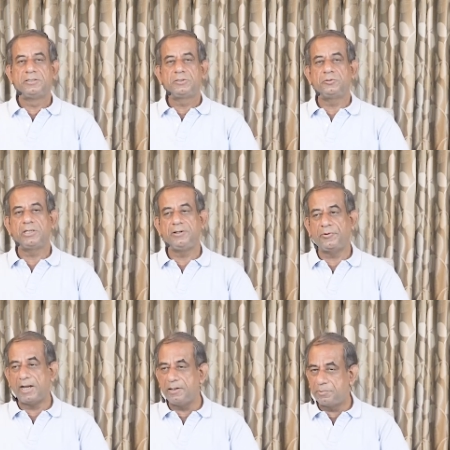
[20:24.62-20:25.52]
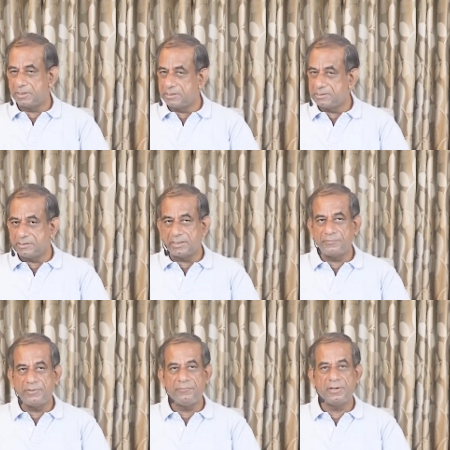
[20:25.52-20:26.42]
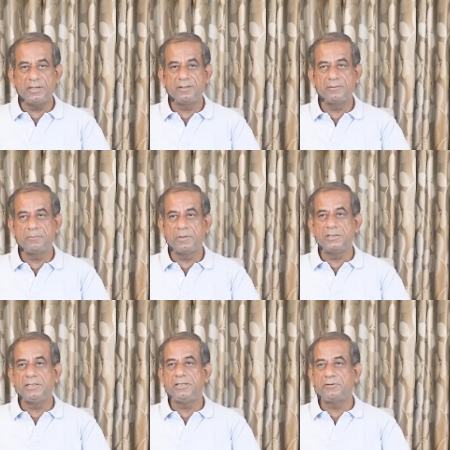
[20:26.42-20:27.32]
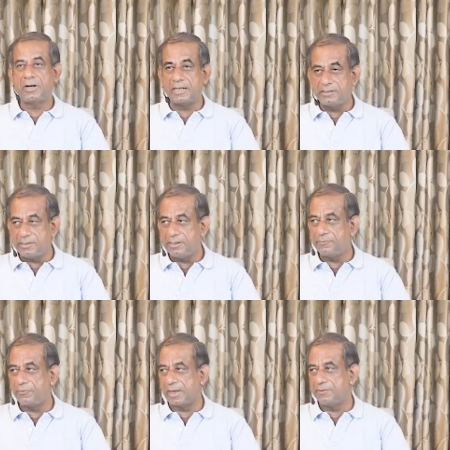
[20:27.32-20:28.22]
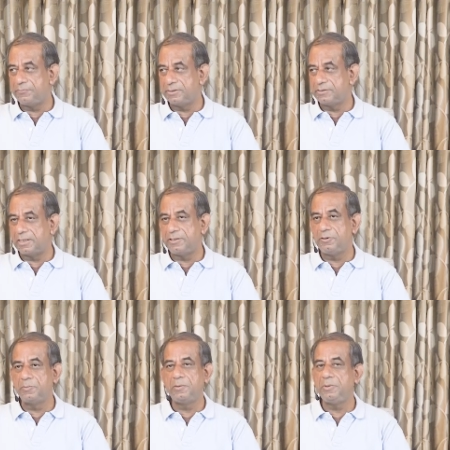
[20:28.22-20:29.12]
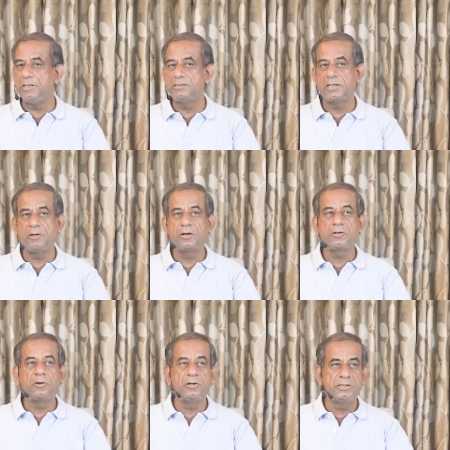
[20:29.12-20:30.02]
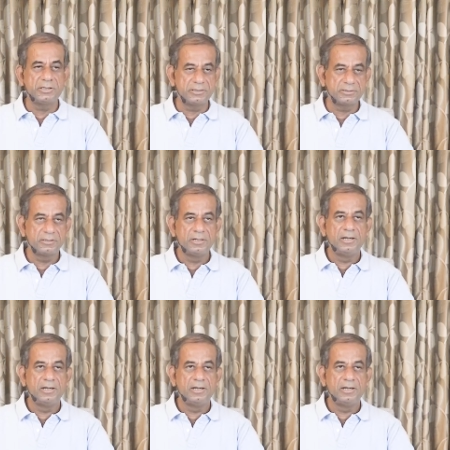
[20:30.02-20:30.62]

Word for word: So the divine presence is everywhere, but the tragedy of life is that human beings are not conscious.